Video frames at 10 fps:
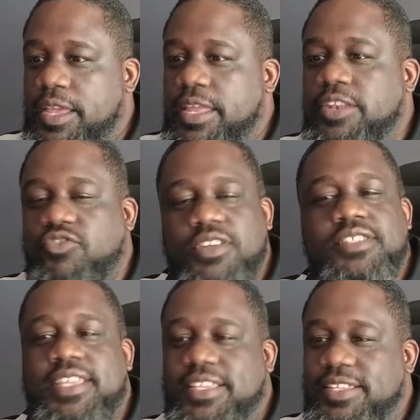
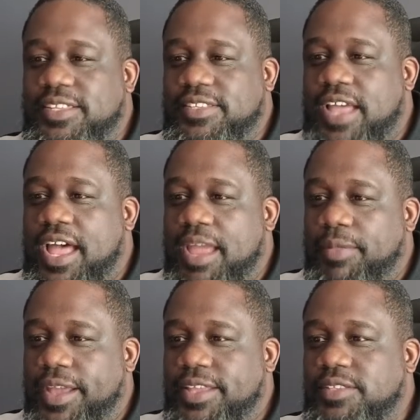interesting time.
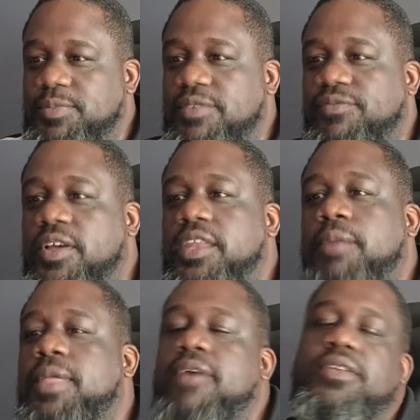Like it's been fun.
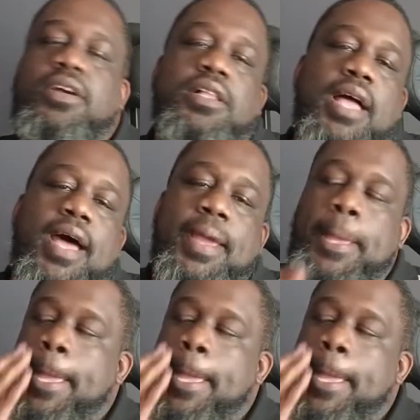I'm not even gonna lie.